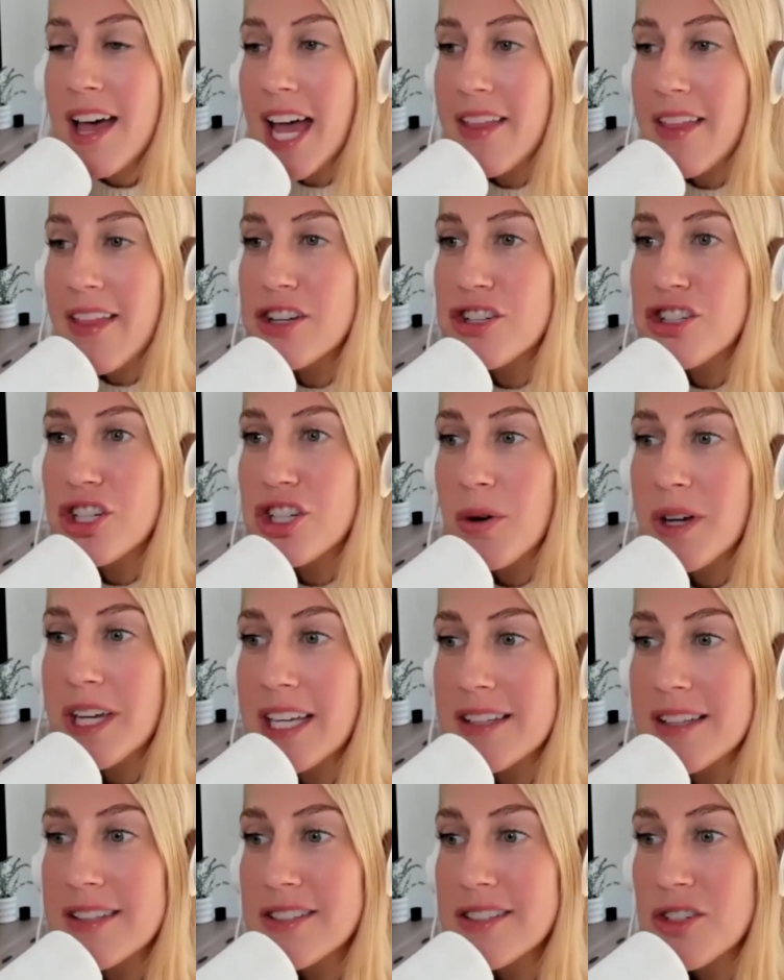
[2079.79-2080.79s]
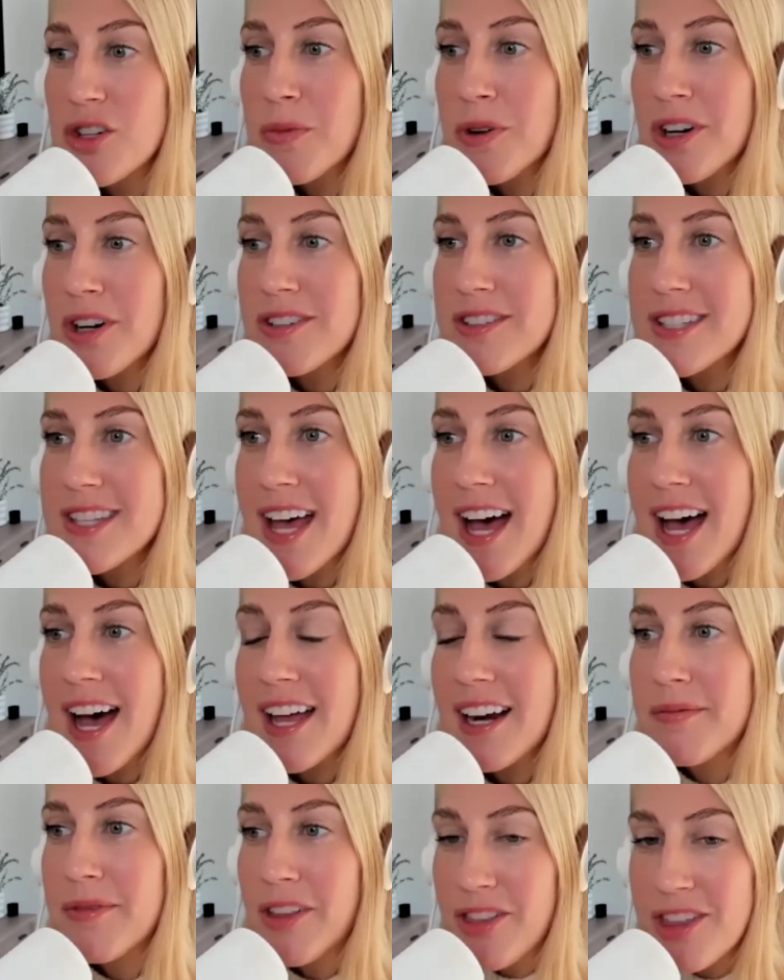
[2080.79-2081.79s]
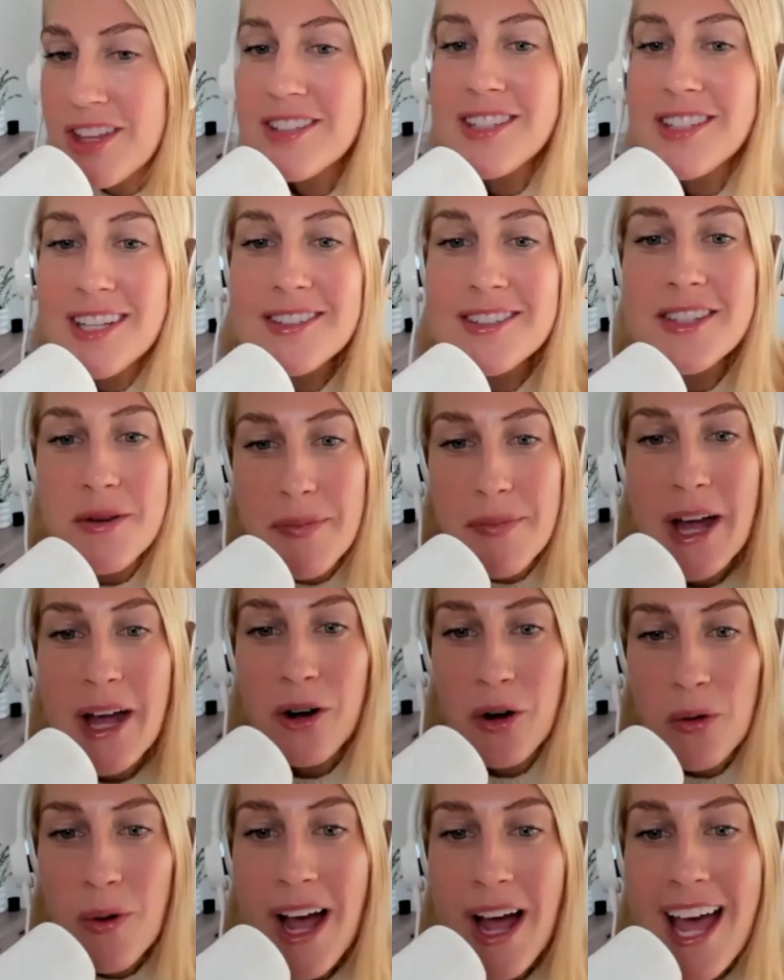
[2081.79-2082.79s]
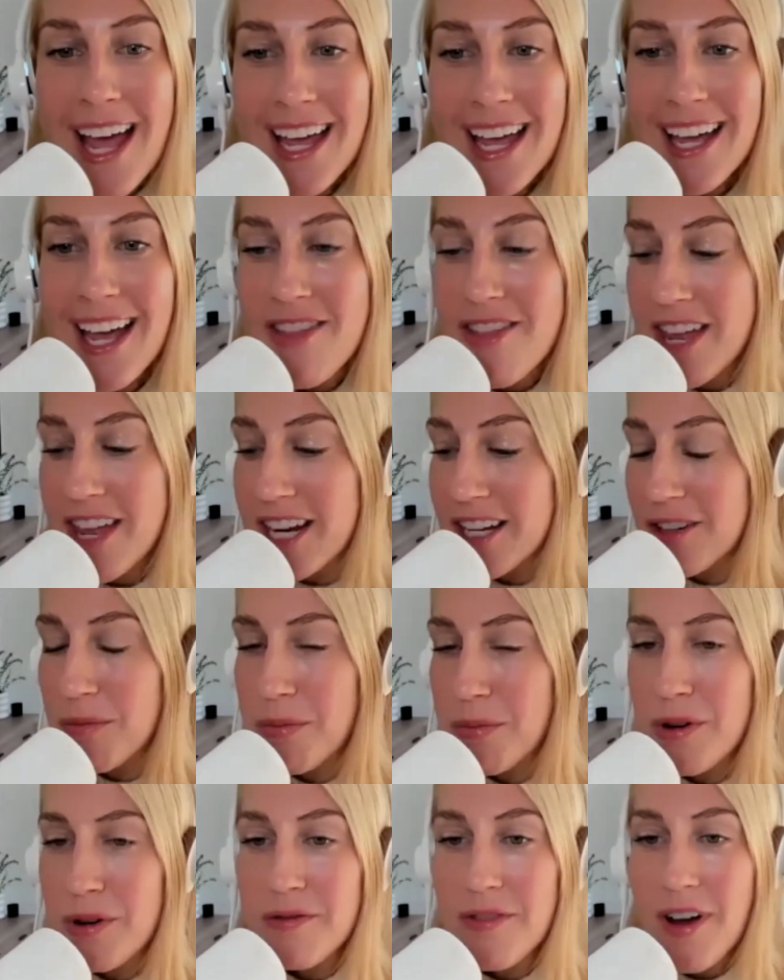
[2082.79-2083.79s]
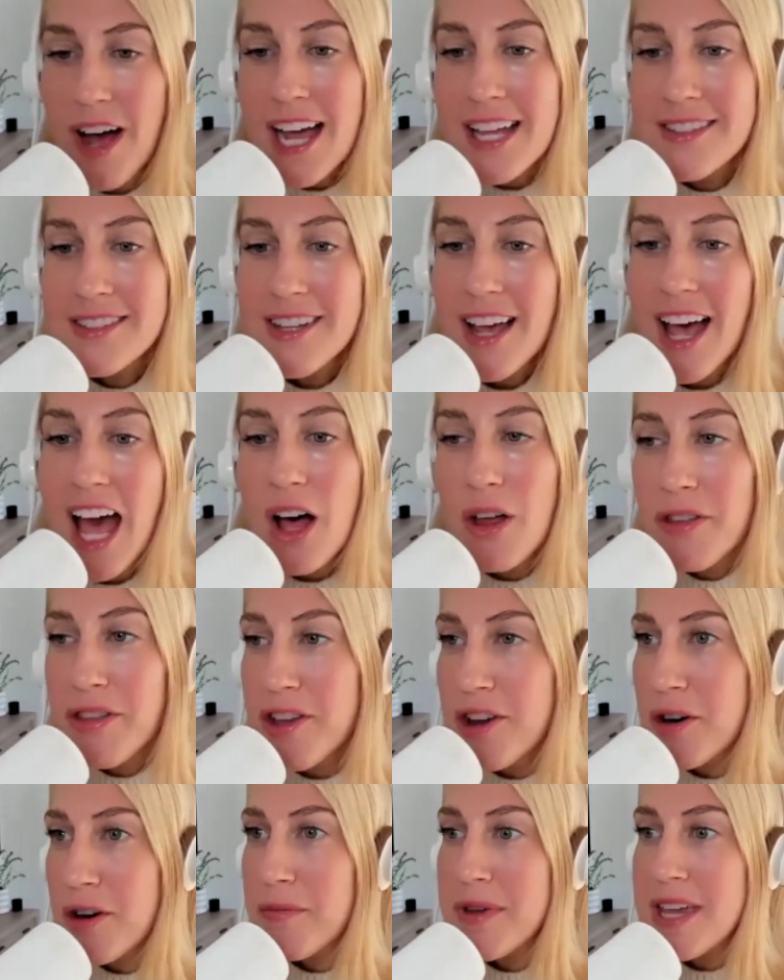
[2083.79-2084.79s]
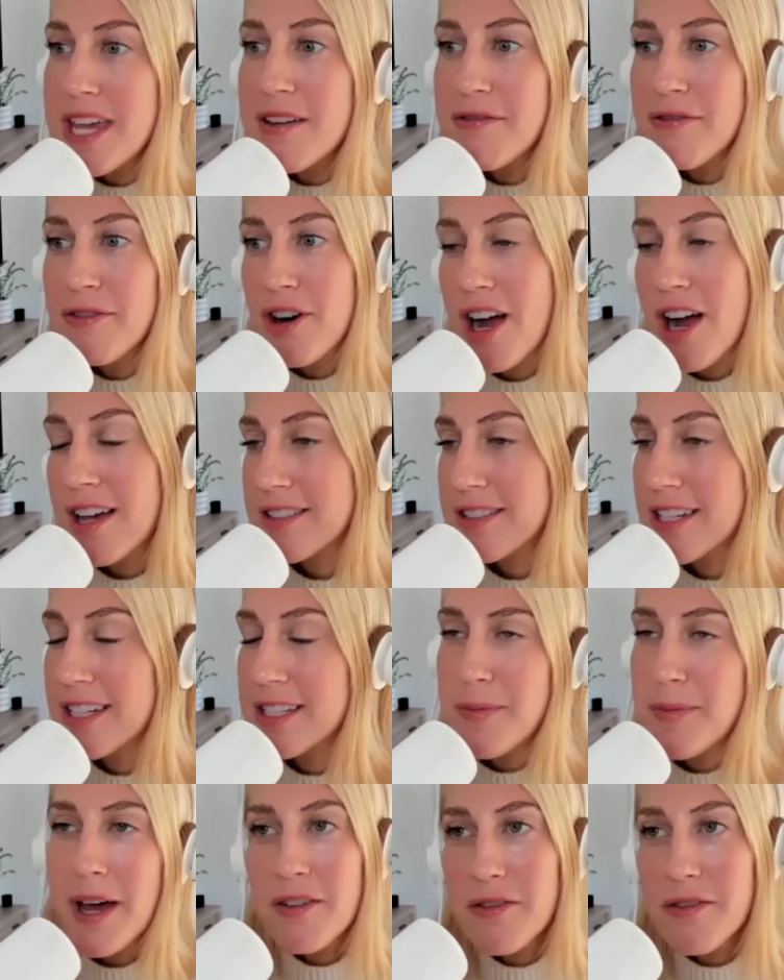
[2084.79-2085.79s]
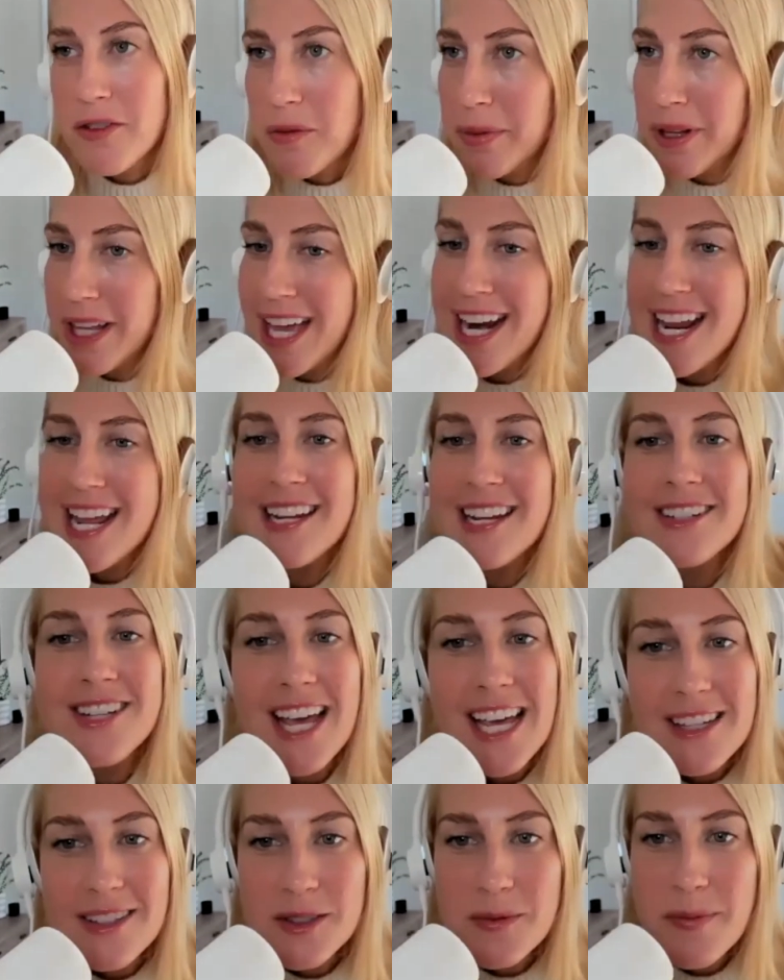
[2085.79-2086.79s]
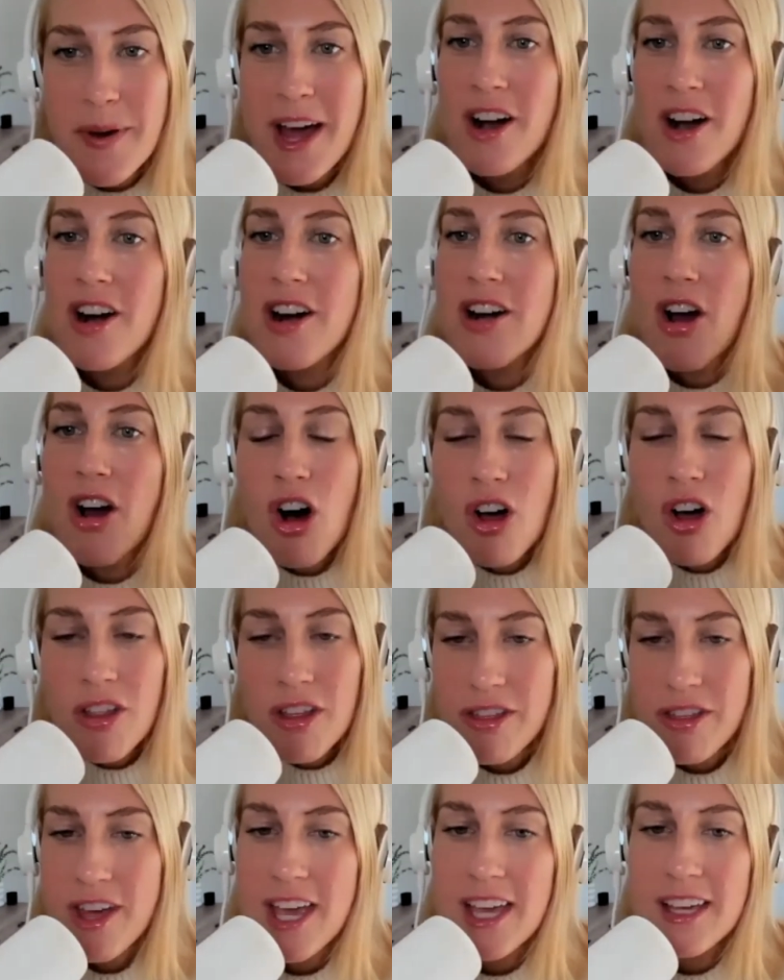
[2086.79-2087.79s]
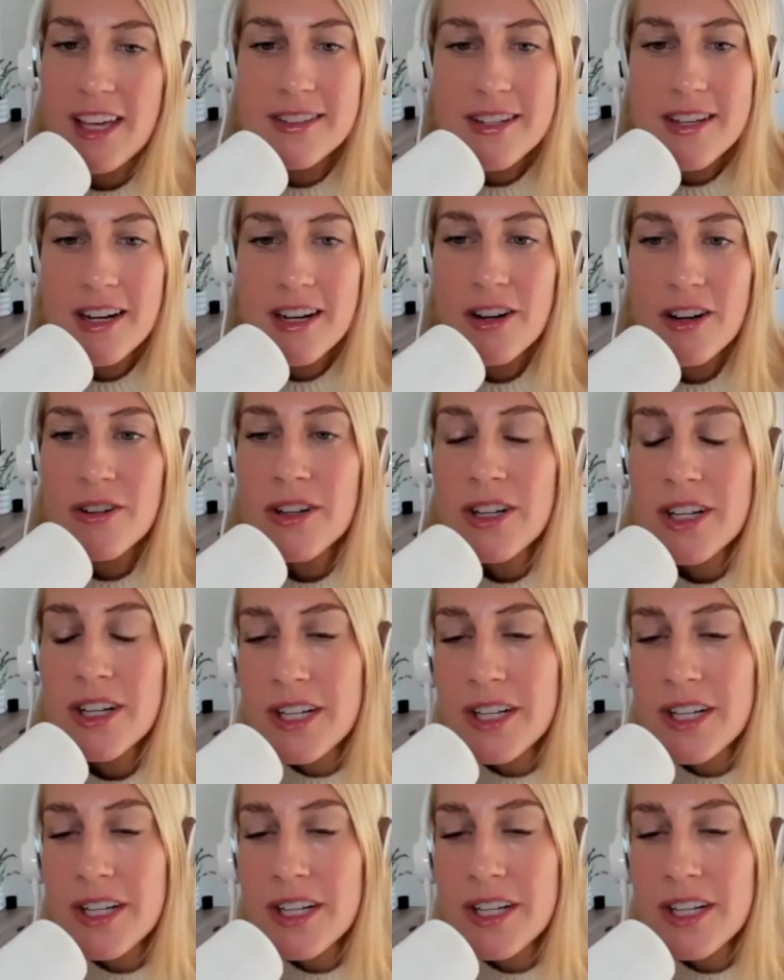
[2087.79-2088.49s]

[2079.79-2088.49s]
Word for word: And then showing consumers that that this is the better way and that it provides a healthier meat for us and it's better for the planet. It tastes better and all the things, you know?